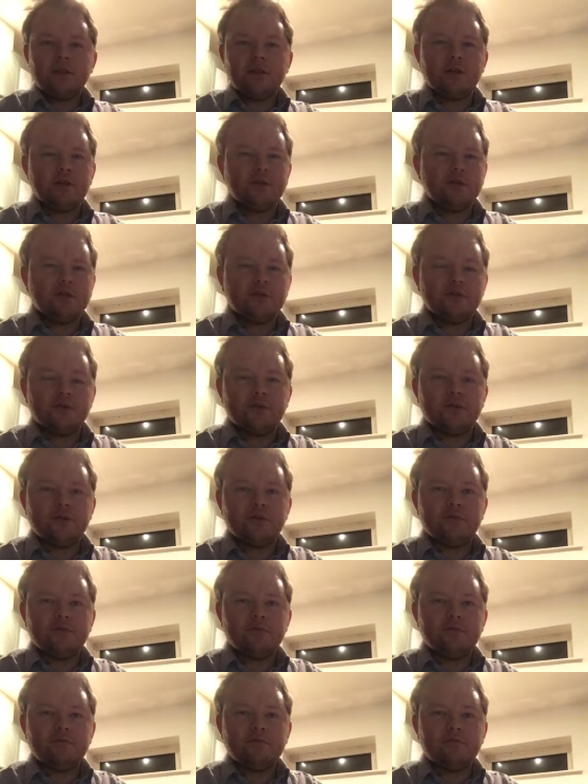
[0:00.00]

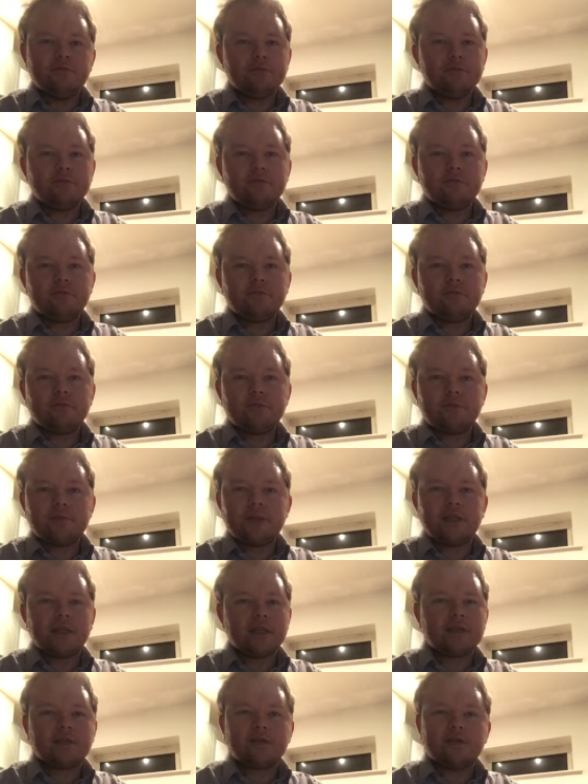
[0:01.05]
you
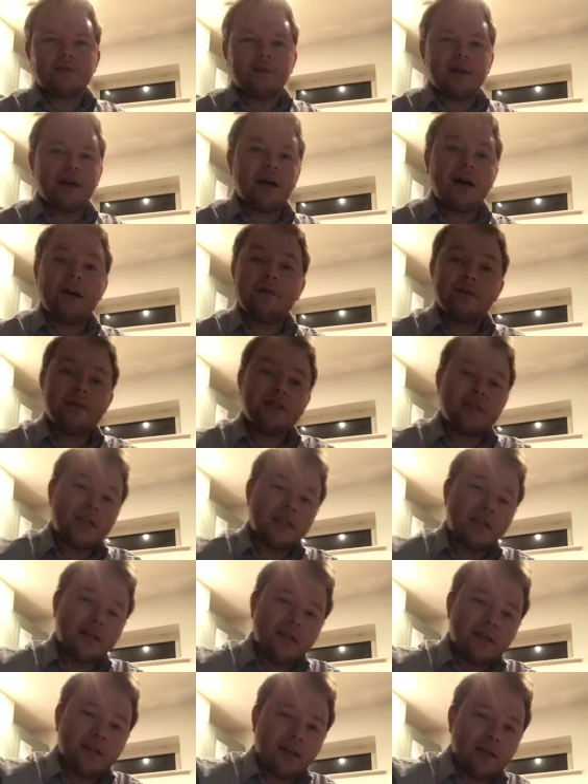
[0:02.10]
text her about having a
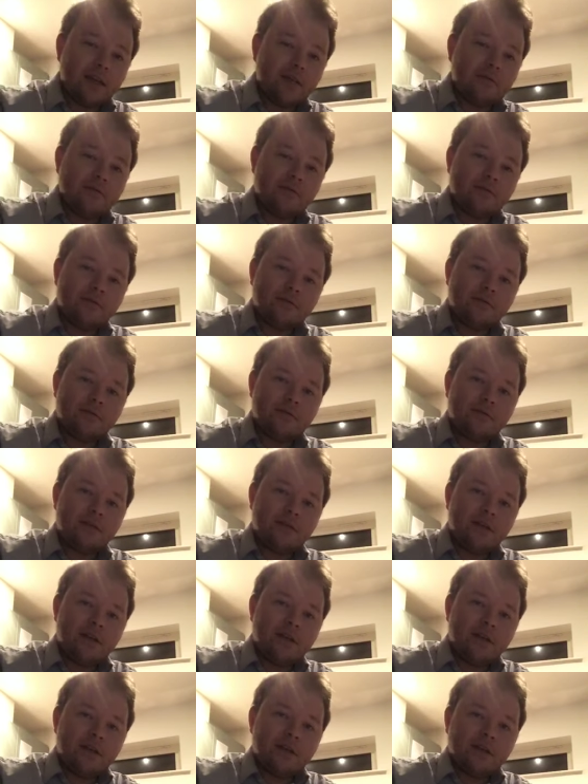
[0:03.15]
second date.
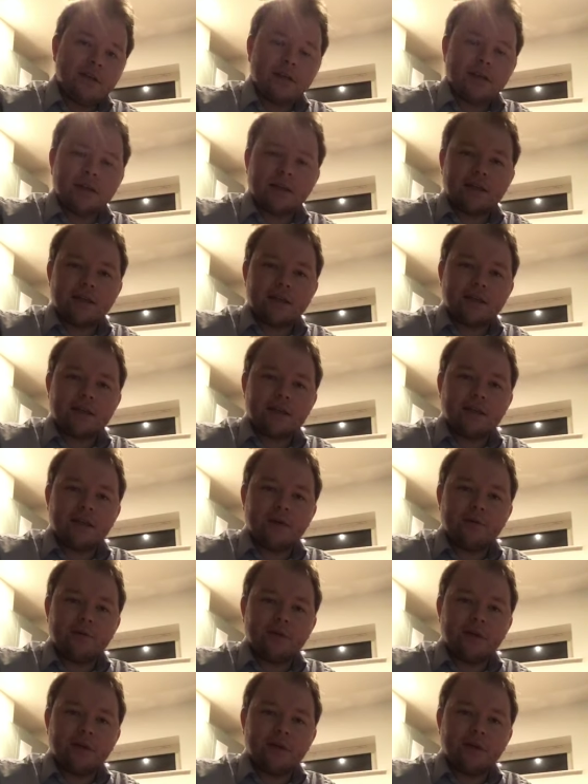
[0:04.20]
Then it gets to that